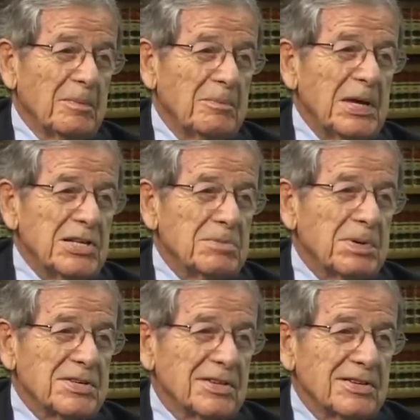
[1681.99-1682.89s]
peach
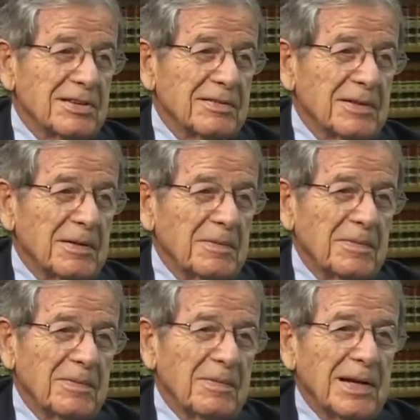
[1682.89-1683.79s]
business, or they
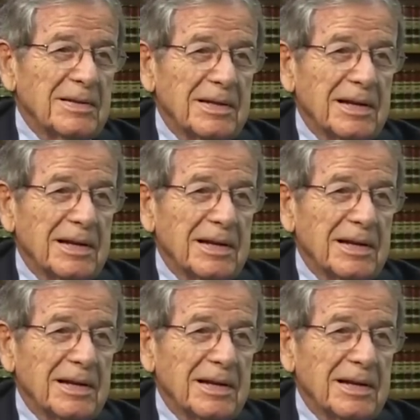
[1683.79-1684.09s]
made